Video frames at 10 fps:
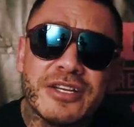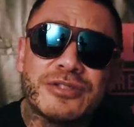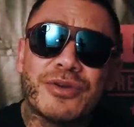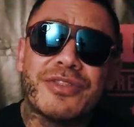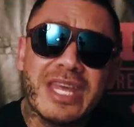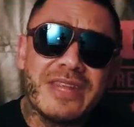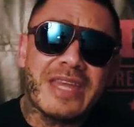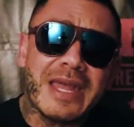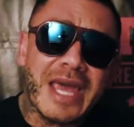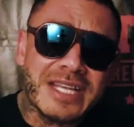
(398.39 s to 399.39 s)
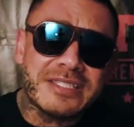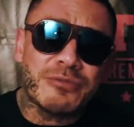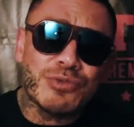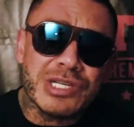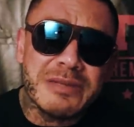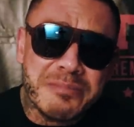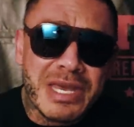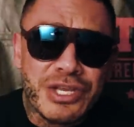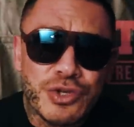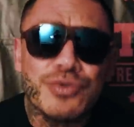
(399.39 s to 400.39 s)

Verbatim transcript: So then that has to really make